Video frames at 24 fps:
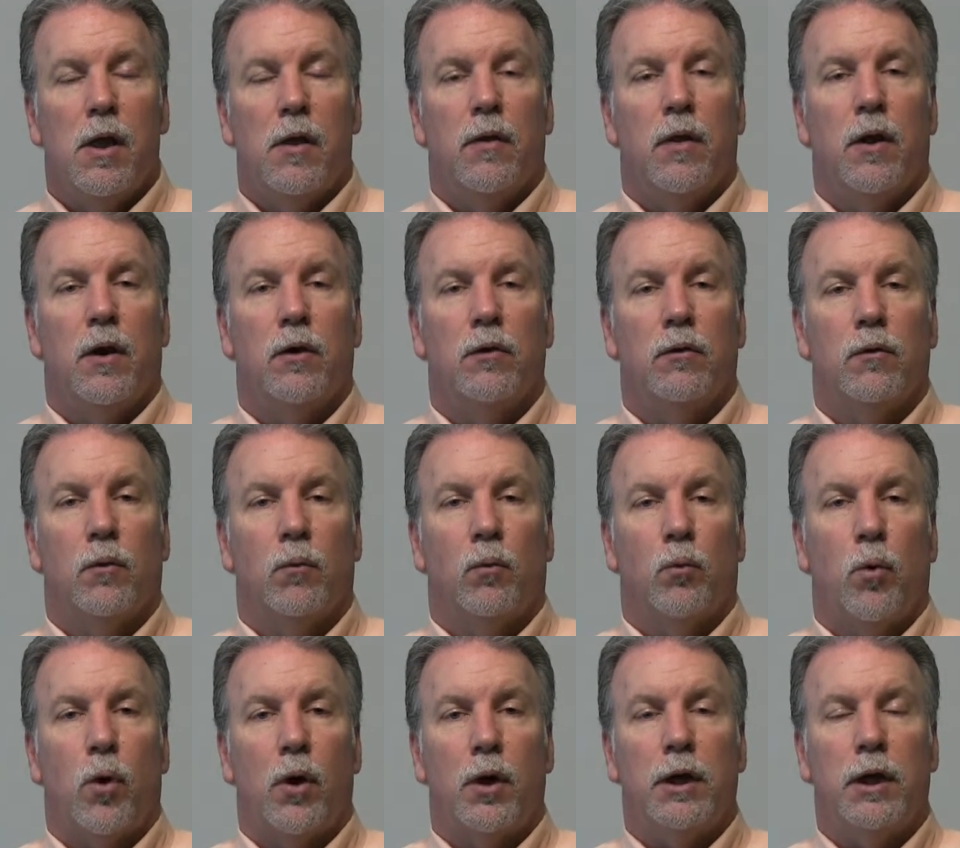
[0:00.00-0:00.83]
that are
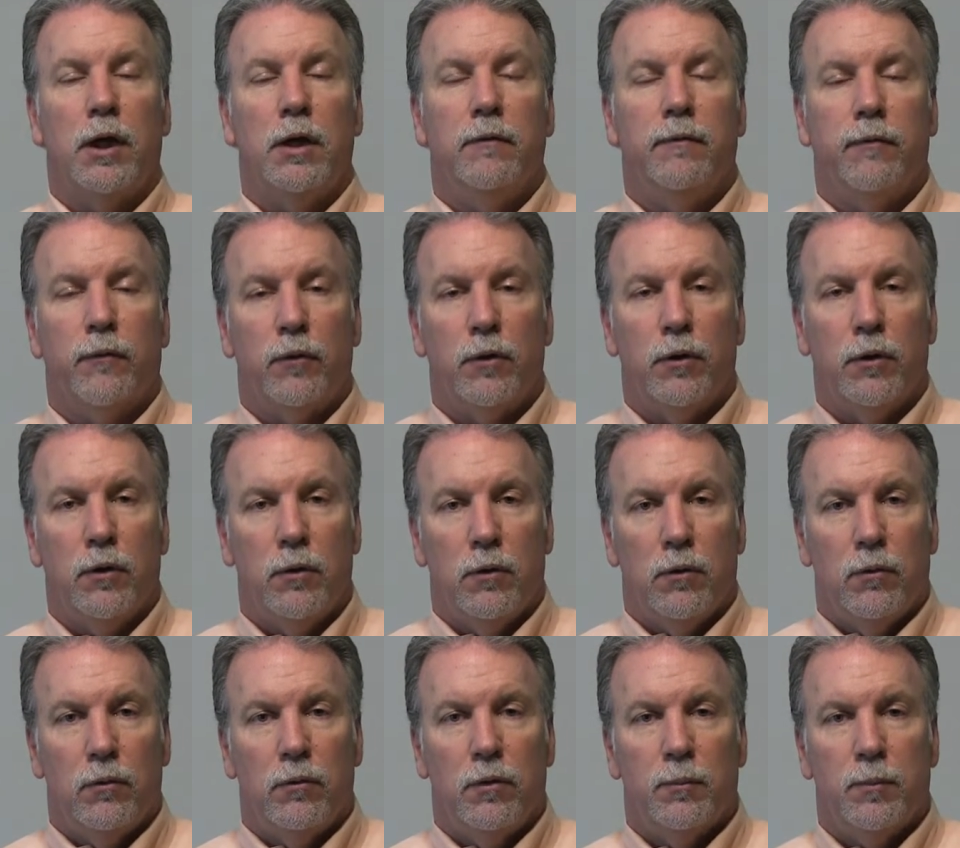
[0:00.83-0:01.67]
working for
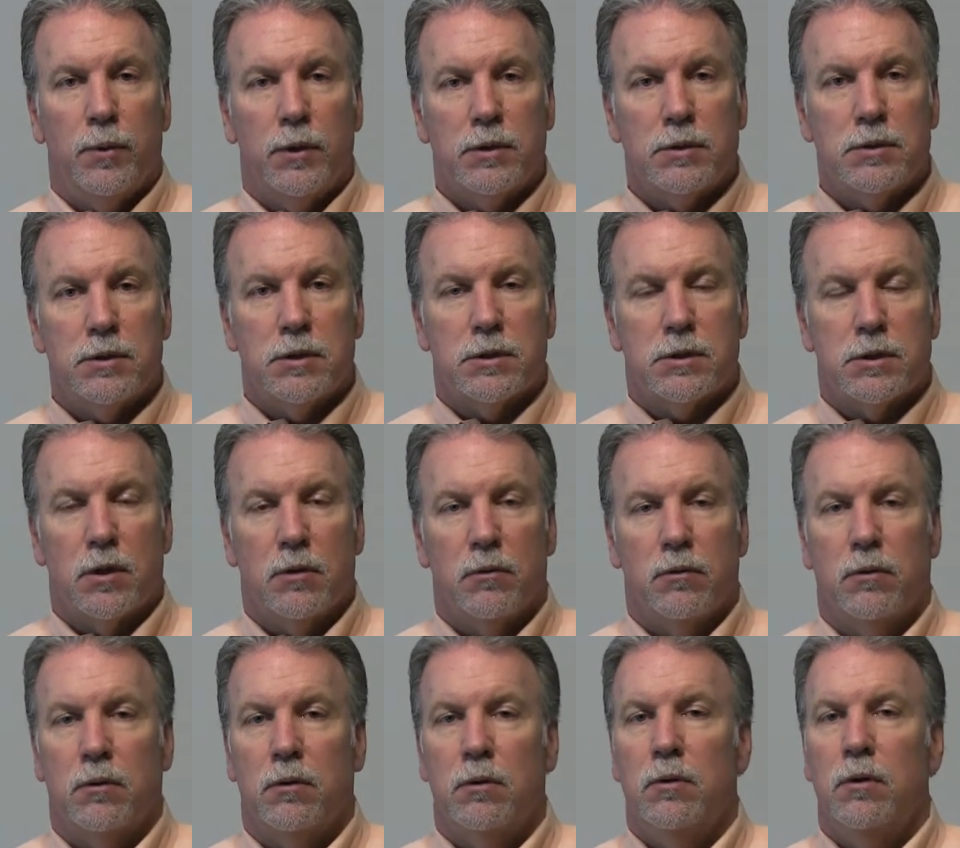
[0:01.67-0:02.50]
you, the business
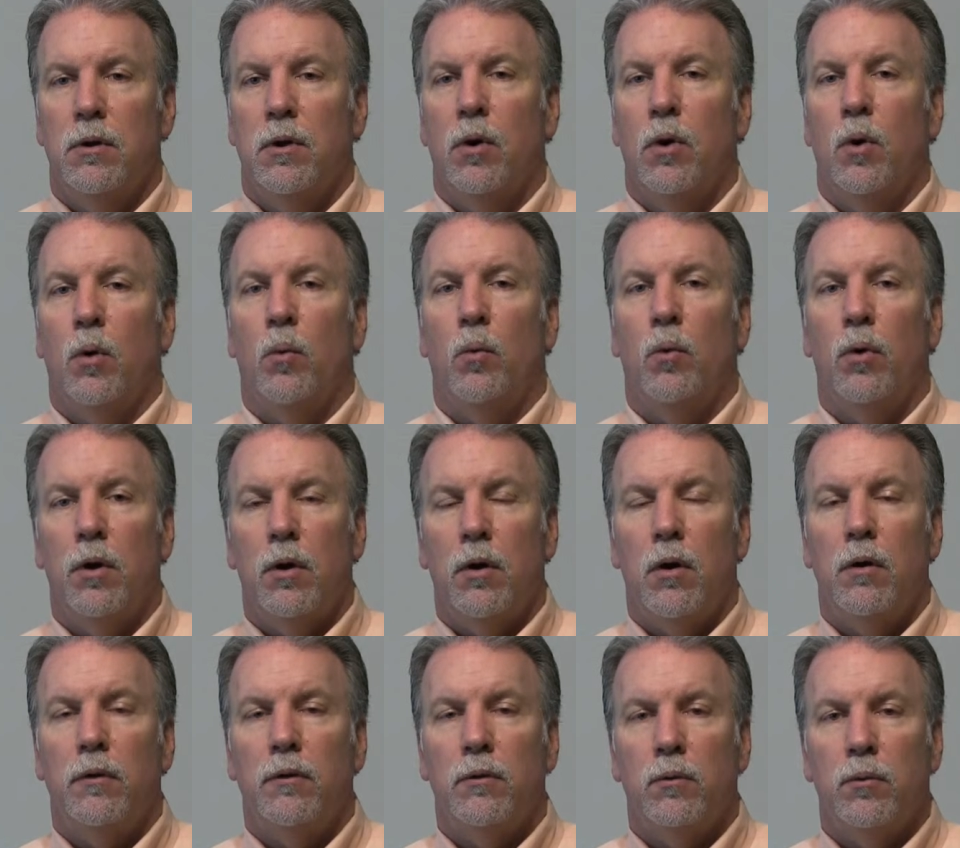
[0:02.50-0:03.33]
owner, what
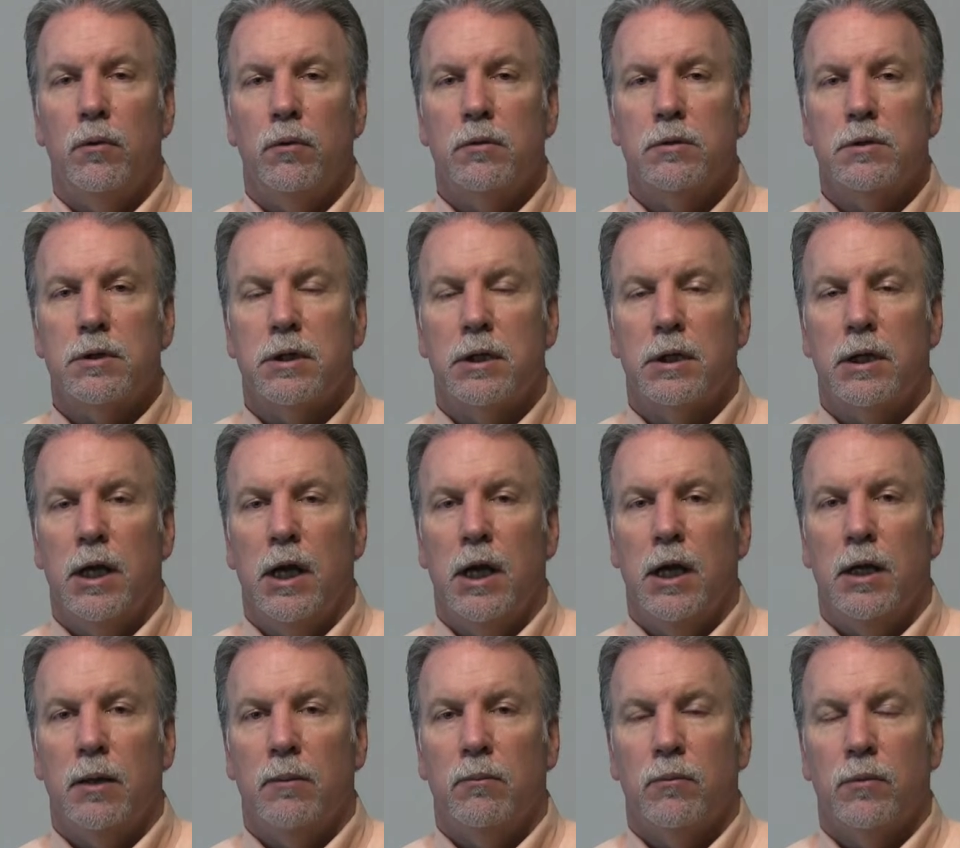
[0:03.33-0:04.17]
are the rules of the
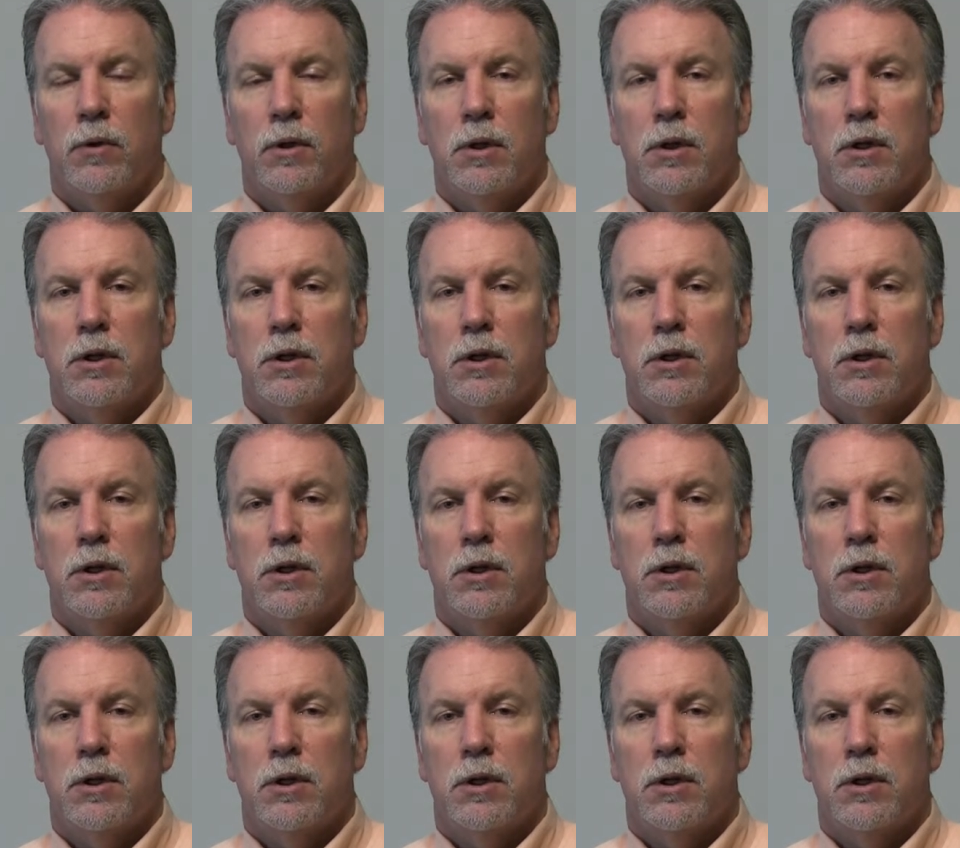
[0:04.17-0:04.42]
game?